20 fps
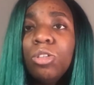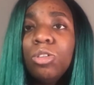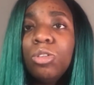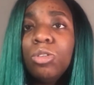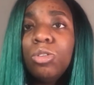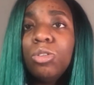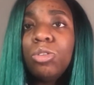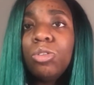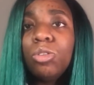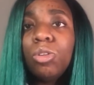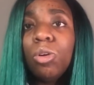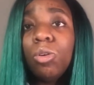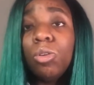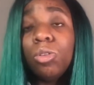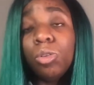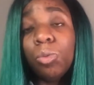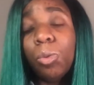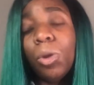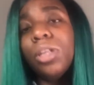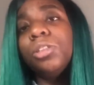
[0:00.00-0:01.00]
So,
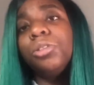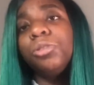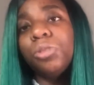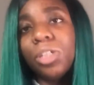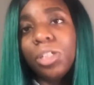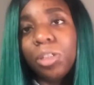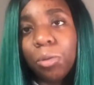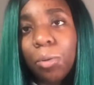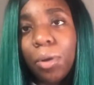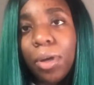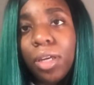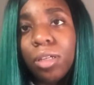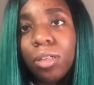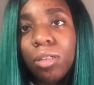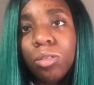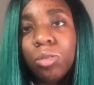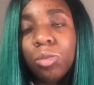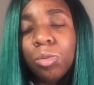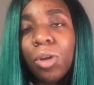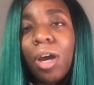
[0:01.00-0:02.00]
well, straight away,
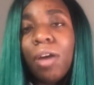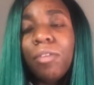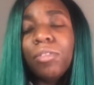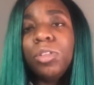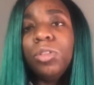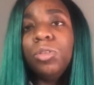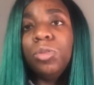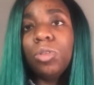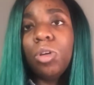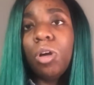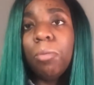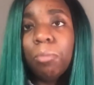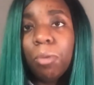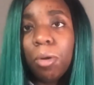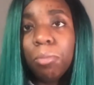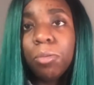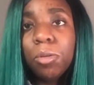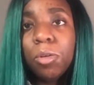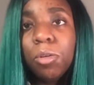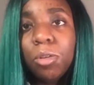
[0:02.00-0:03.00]
you'd have to do
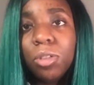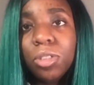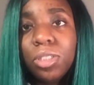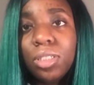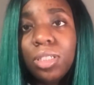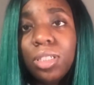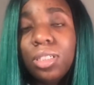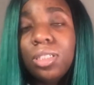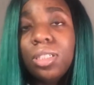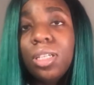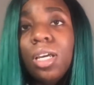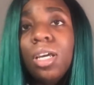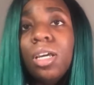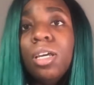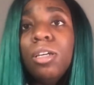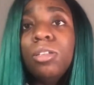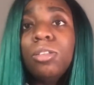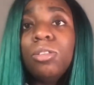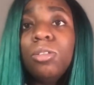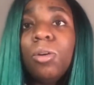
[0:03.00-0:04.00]
top-up courses.
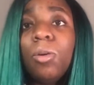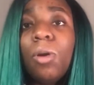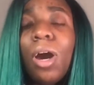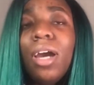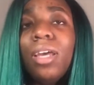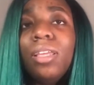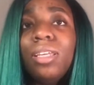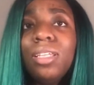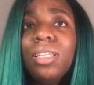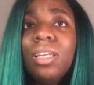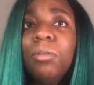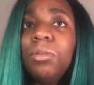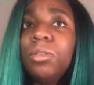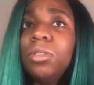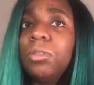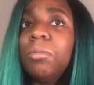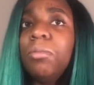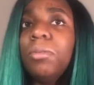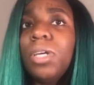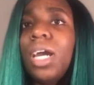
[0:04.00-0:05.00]
So I think that was
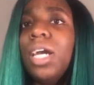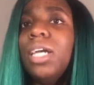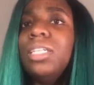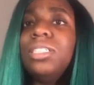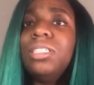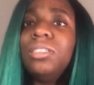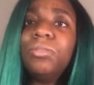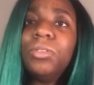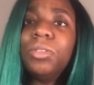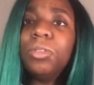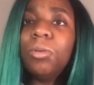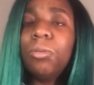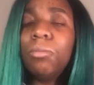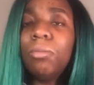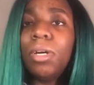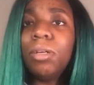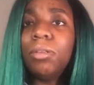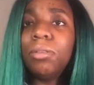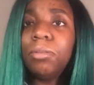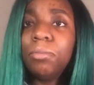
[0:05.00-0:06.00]
something I didn't even know
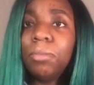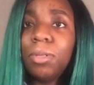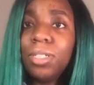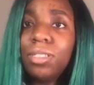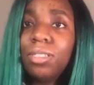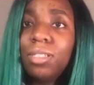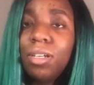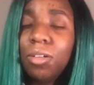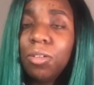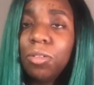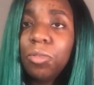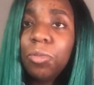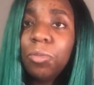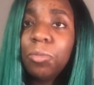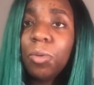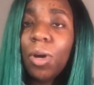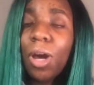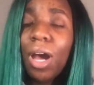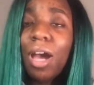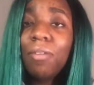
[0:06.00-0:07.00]
about myself.
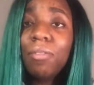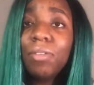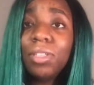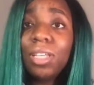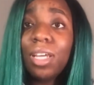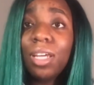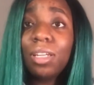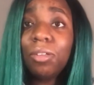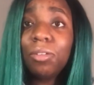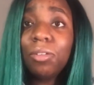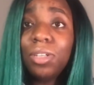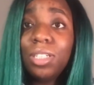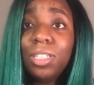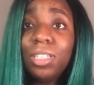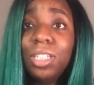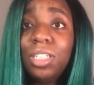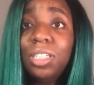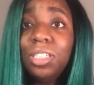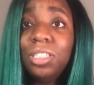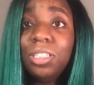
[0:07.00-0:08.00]
But having that
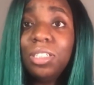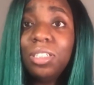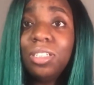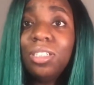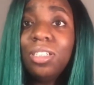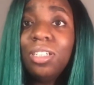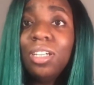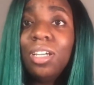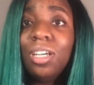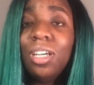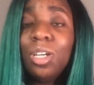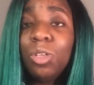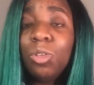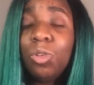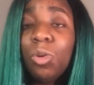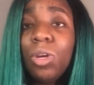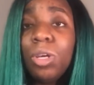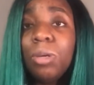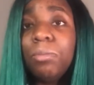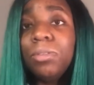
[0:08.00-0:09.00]
accreditation,
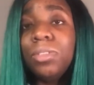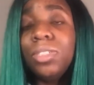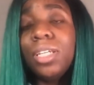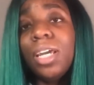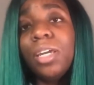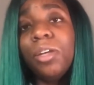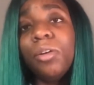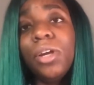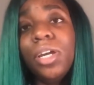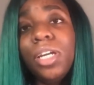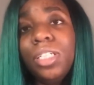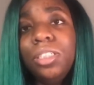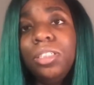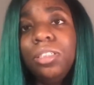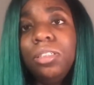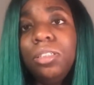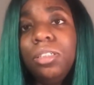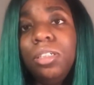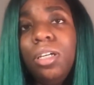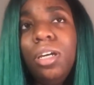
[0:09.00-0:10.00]
you're able to get your HPC